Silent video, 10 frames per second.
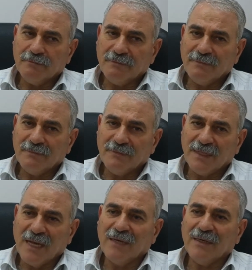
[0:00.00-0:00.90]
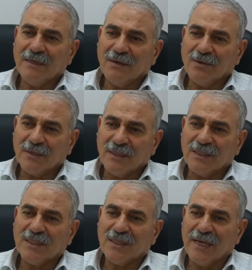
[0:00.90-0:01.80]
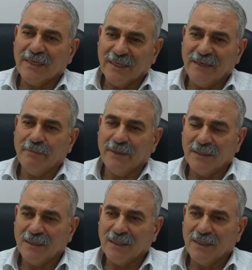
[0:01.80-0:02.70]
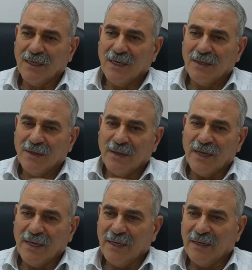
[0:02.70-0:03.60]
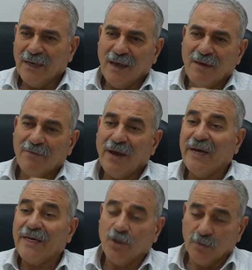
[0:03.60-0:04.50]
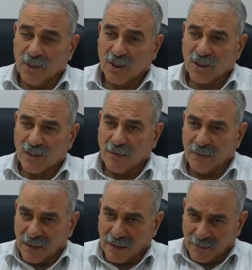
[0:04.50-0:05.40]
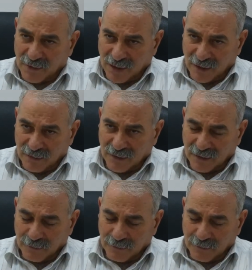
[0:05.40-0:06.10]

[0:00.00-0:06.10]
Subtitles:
non or disagreement. They have arguments among themselves.